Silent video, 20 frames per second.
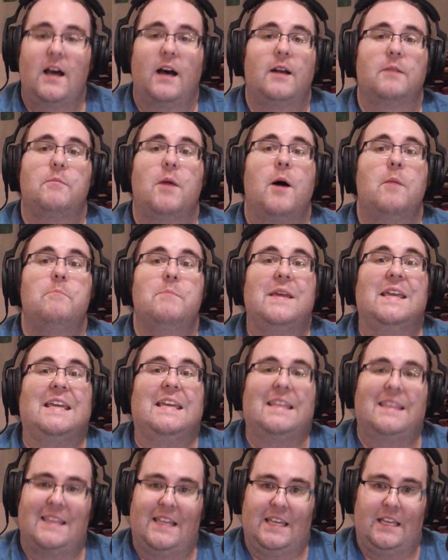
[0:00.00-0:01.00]
a me
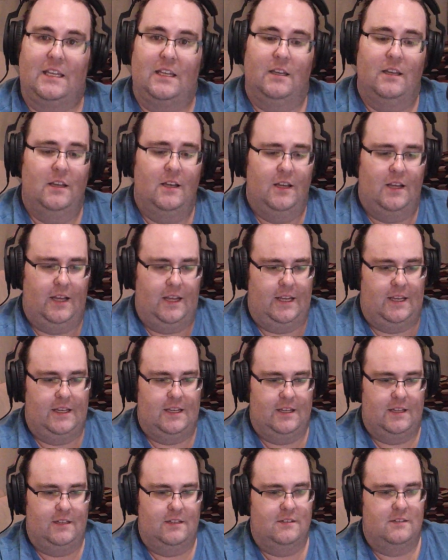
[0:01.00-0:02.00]
thing.
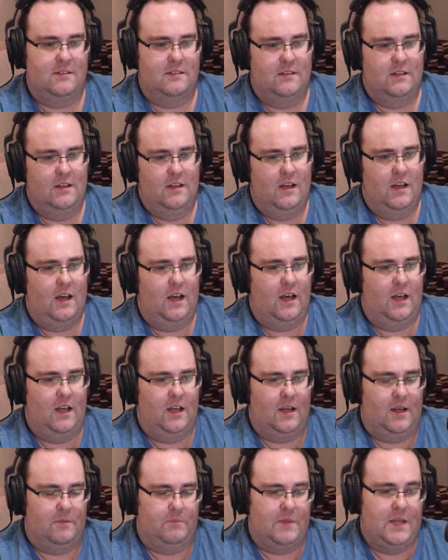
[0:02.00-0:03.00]
And
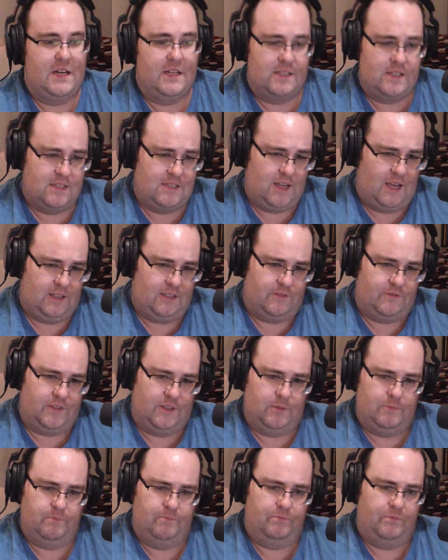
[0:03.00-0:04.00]
it is a silent
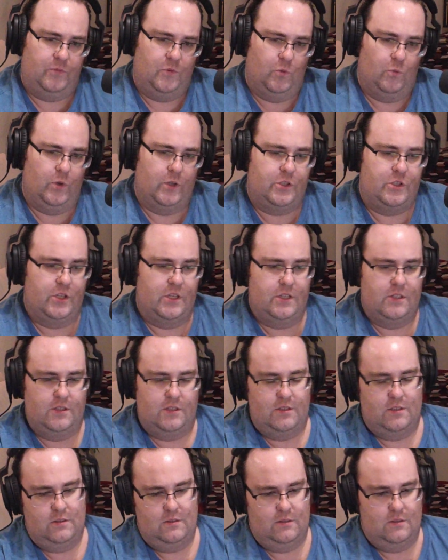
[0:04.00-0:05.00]
film, which
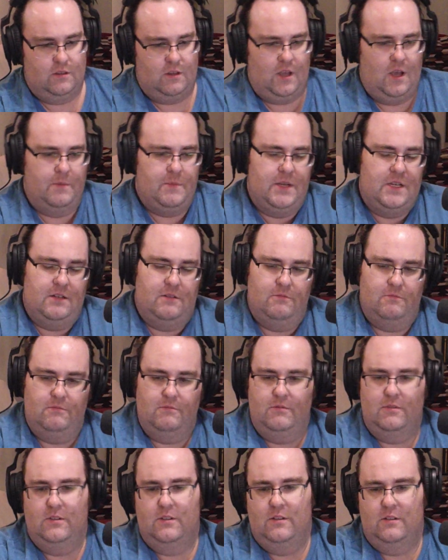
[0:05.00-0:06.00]
is,
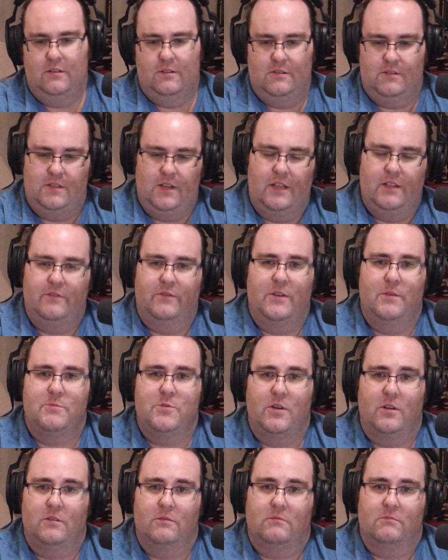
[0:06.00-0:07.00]
silent films
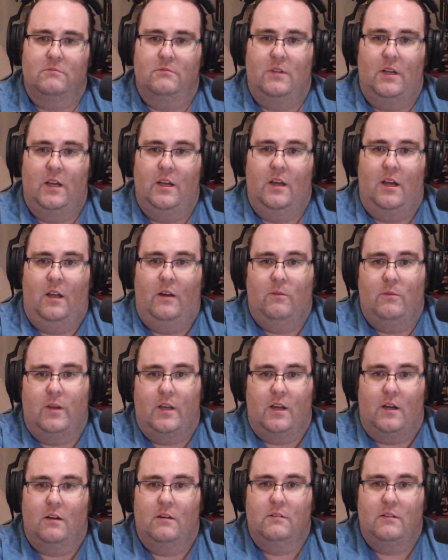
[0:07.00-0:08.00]
aren't, I don't
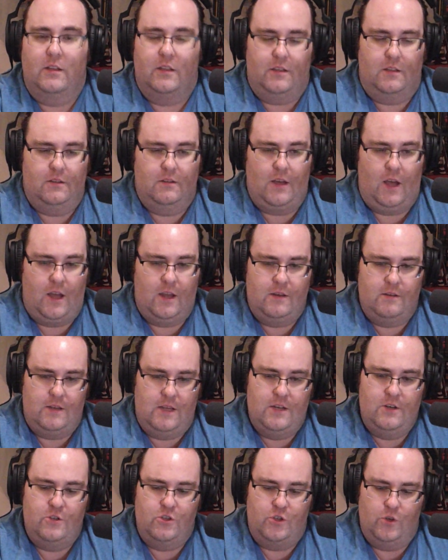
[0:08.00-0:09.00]
care. Like, I
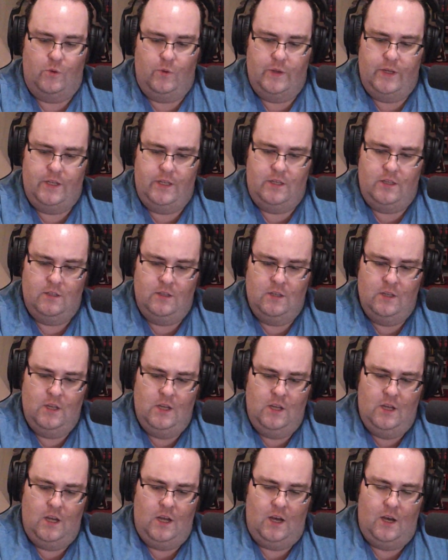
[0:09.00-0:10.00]
enjoyed,
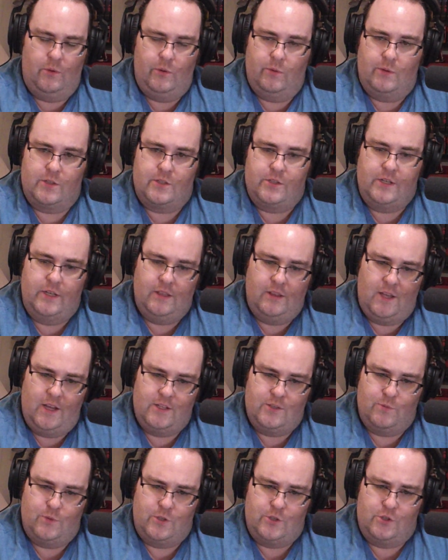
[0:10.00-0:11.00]
we watched City
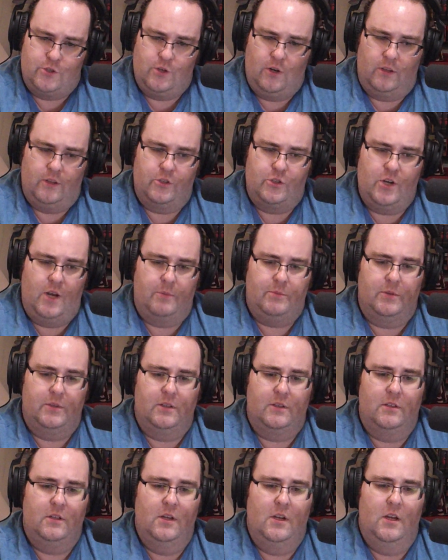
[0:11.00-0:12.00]
Lights, which is Charlie
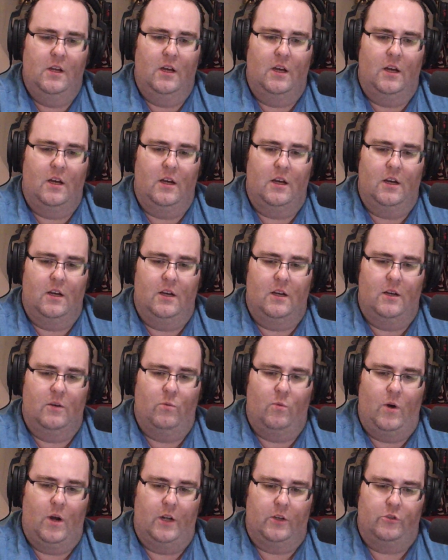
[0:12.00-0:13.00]
Chaplin,
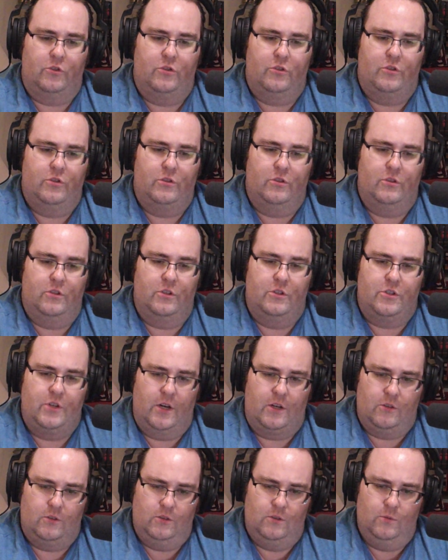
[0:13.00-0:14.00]
watched The
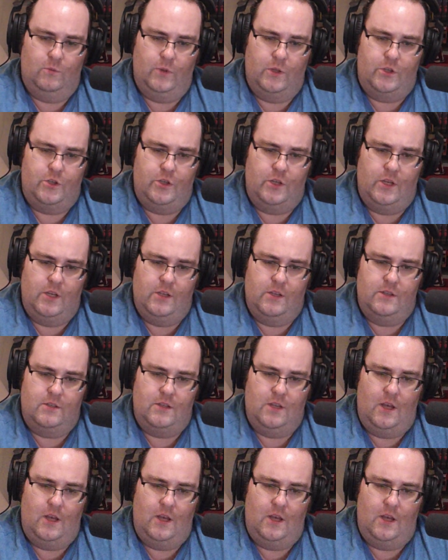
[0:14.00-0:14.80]
General, which is